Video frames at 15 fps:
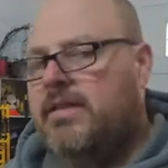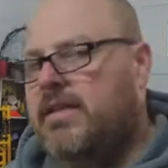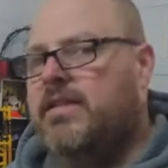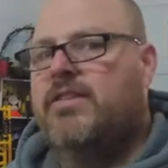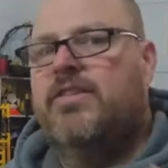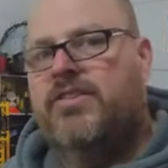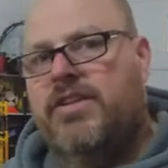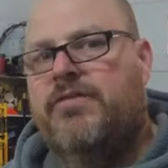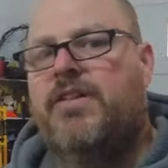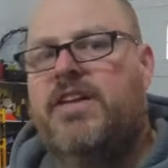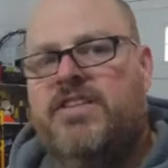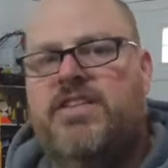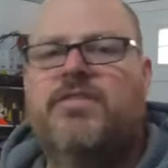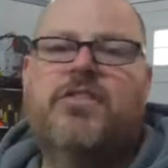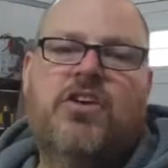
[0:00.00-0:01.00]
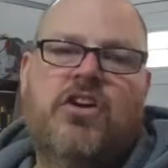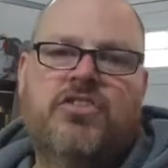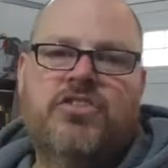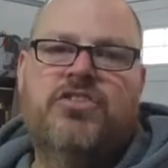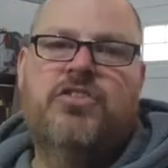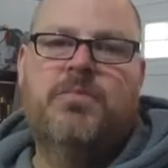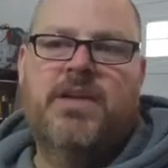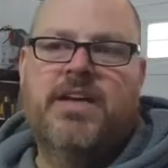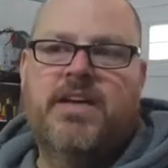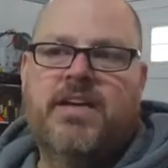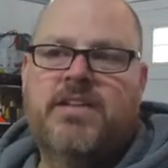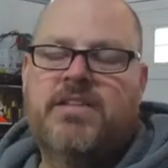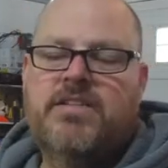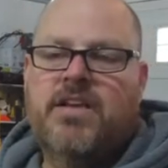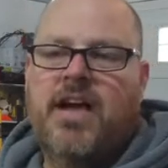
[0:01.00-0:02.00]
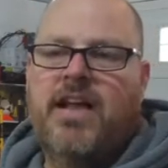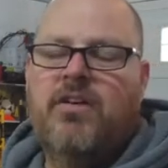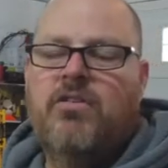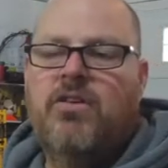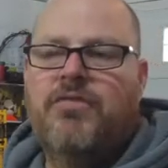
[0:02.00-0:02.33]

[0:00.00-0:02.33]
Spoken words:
It's difficult to do because I don't